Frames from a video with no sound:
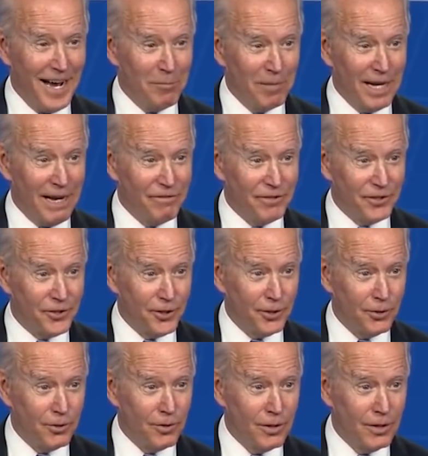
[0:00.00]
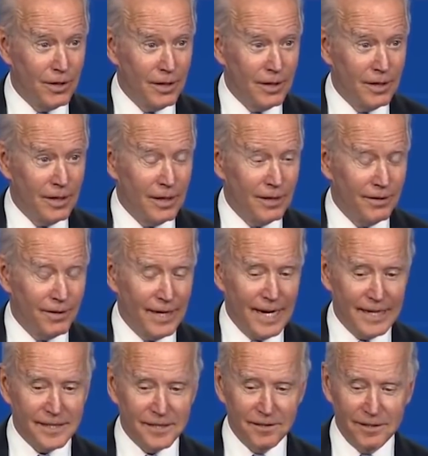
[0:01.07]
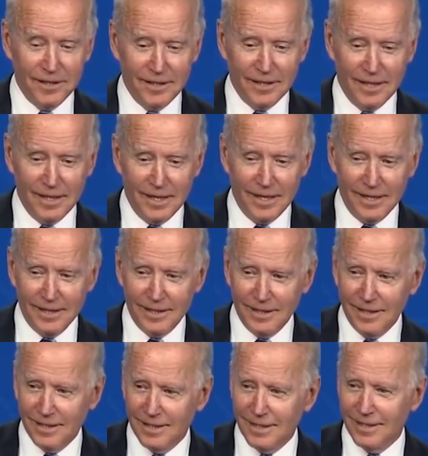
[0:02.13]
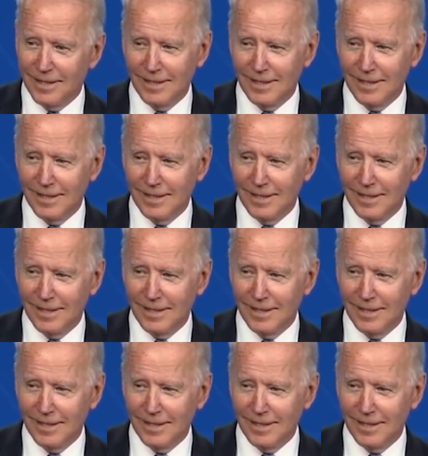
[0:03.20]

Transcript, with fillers: I'm laughing too. They actually, I,